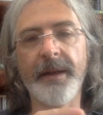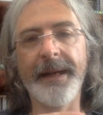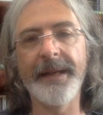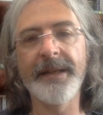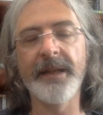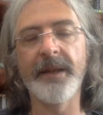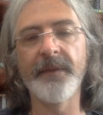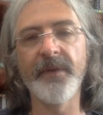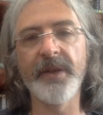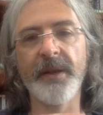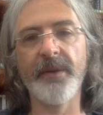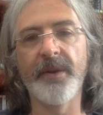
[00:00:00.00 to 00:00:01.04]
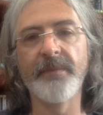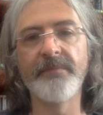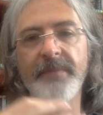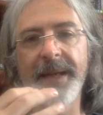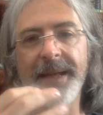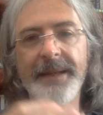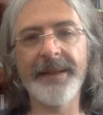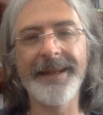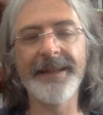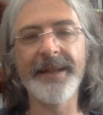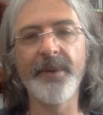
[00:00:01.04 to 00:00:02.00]
exile for so long.
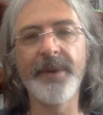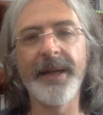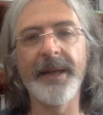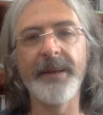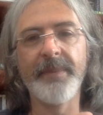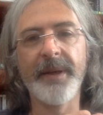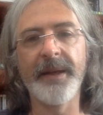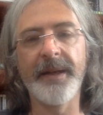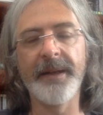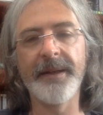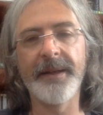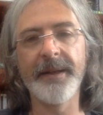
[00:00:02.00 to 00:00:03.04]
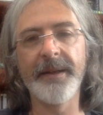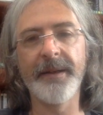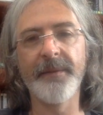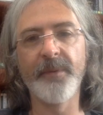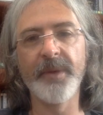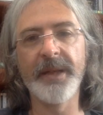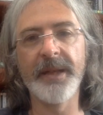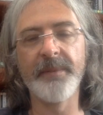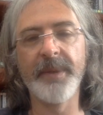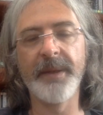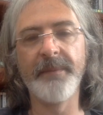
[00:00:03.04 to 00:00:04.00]
It's okay, but I kind of wanted it
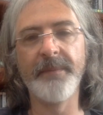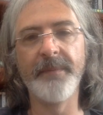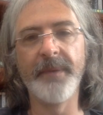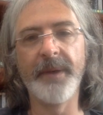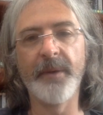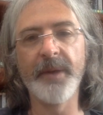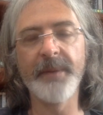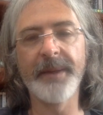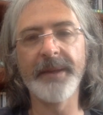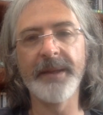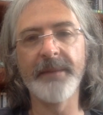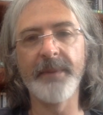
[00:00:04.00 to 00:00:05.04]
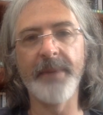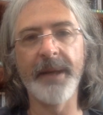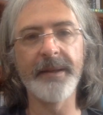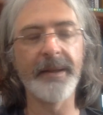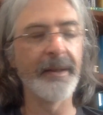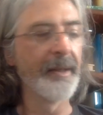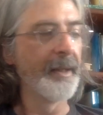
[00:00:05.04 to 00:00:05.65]
to be, or expected it to be better.